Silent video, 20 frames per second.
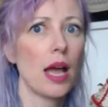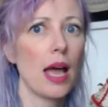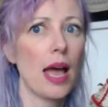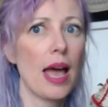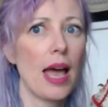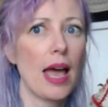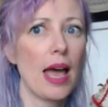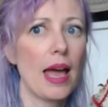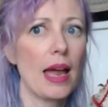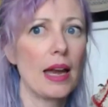
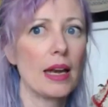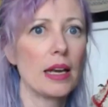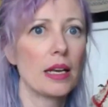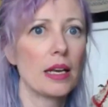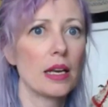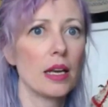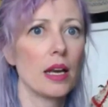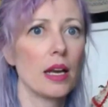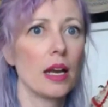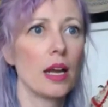
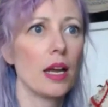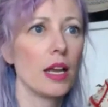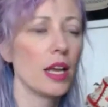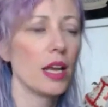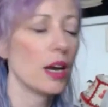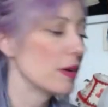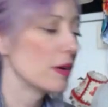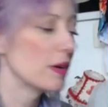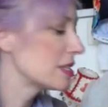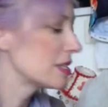And, you
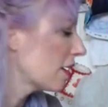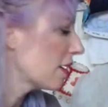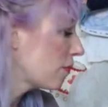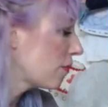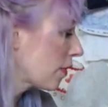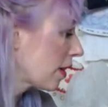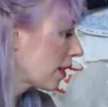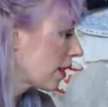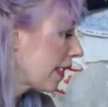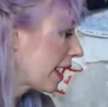know, it's
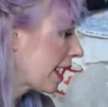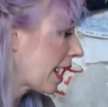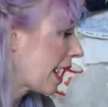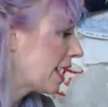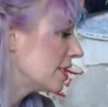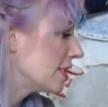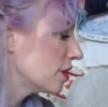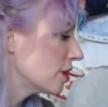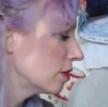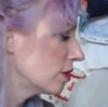stuff where, like,
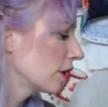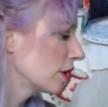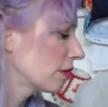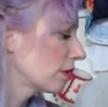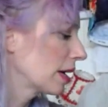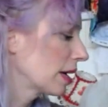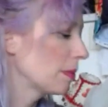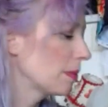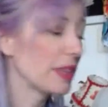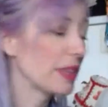I don't
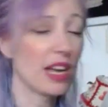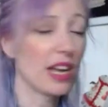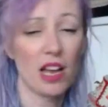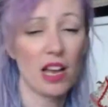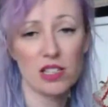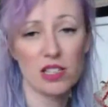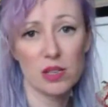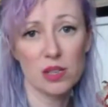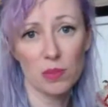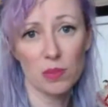agree with the
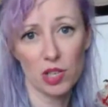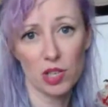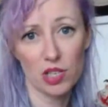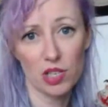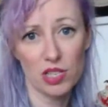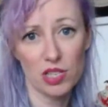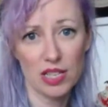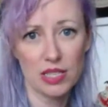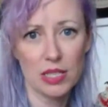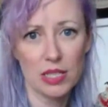
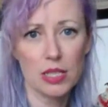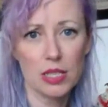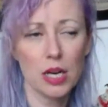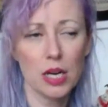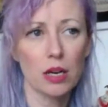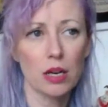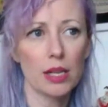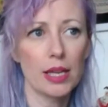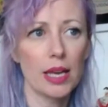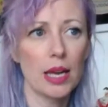customers
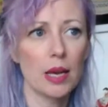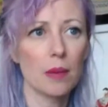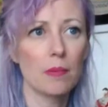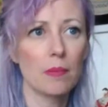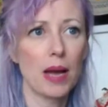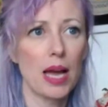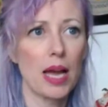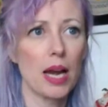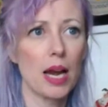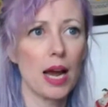necessarily,
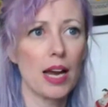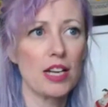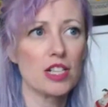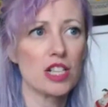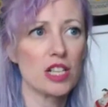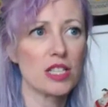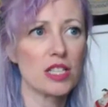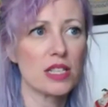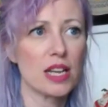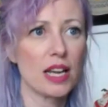but I
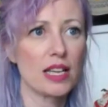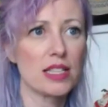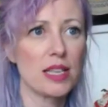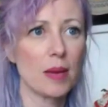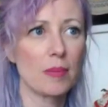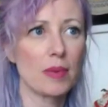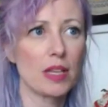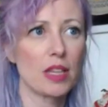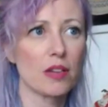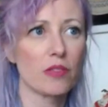just
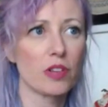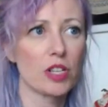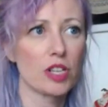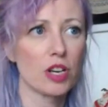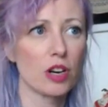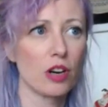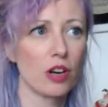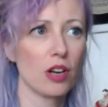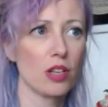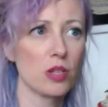accepted the
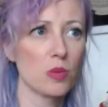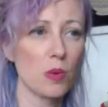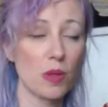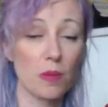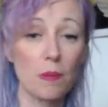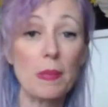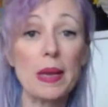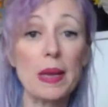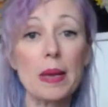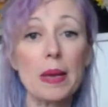returns
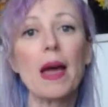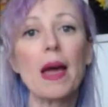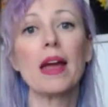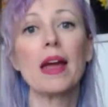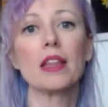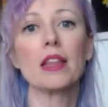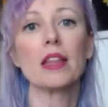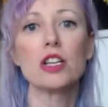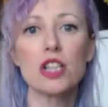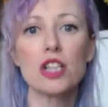with me
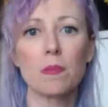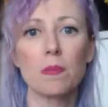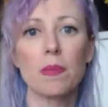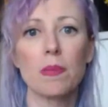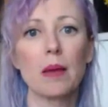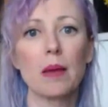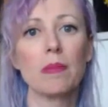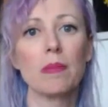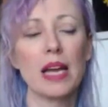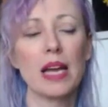paying the
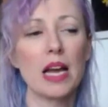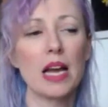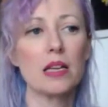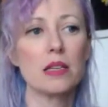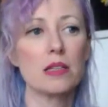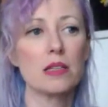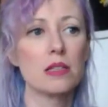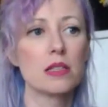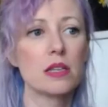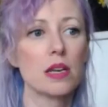shipping
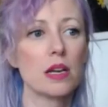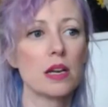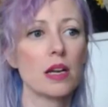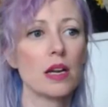because